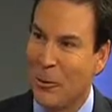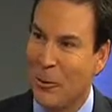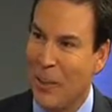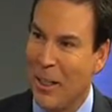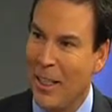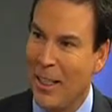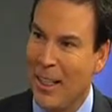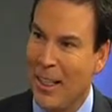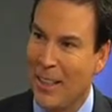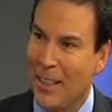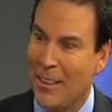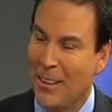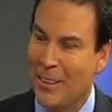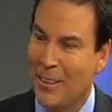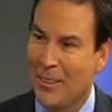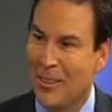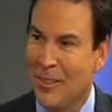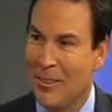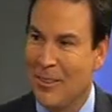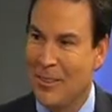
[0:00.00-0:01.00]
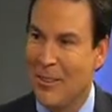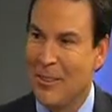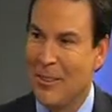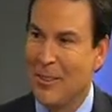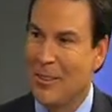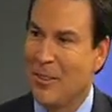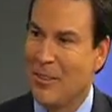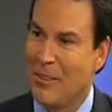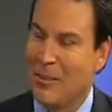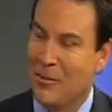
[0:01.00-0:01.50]
And really, we tend to
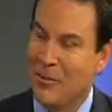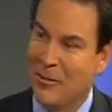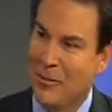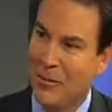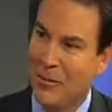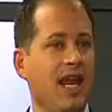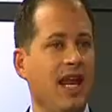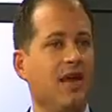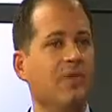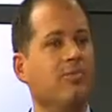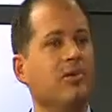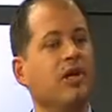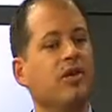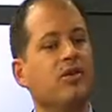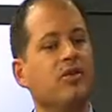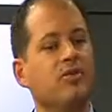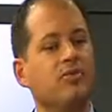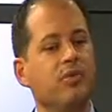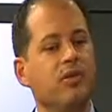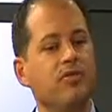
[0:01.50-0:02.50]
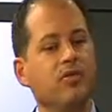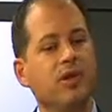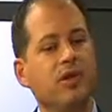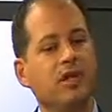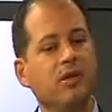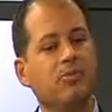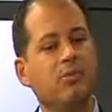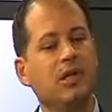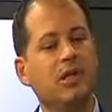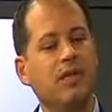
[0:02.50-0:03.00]
integrate in because we
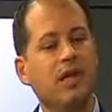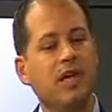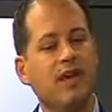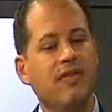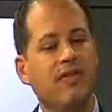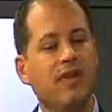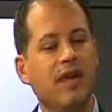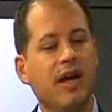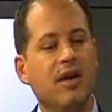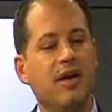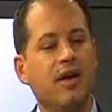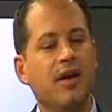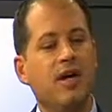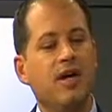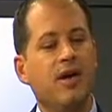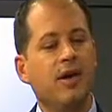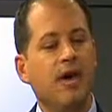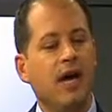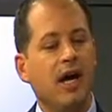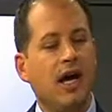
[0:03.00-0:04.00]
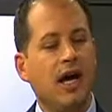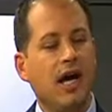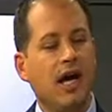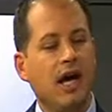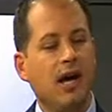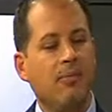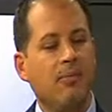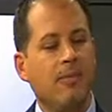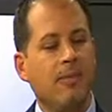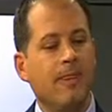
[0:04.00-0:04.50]
really believe that
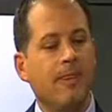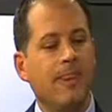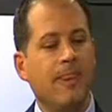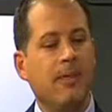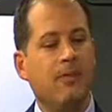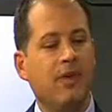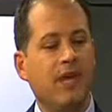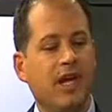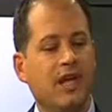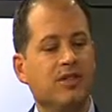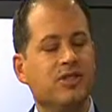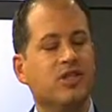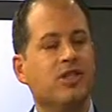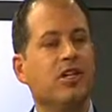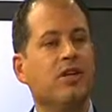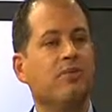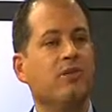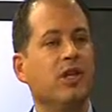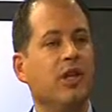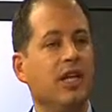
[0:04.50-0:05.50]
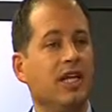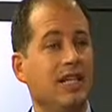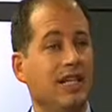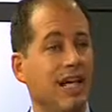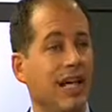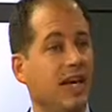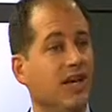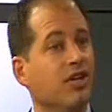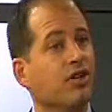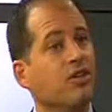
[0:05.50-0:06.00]
um, we can stimulate the
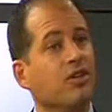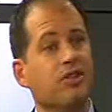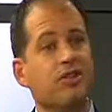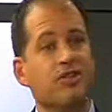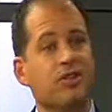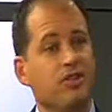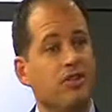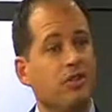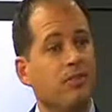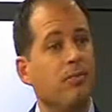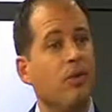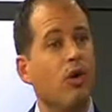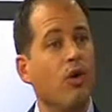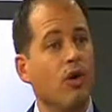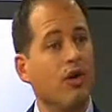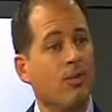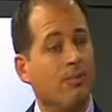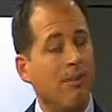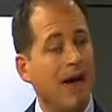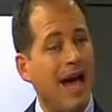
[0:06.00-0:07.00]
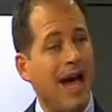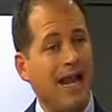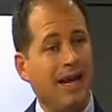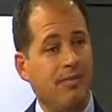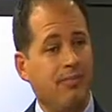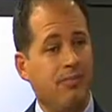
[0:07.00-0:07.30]
endocrine system or the body.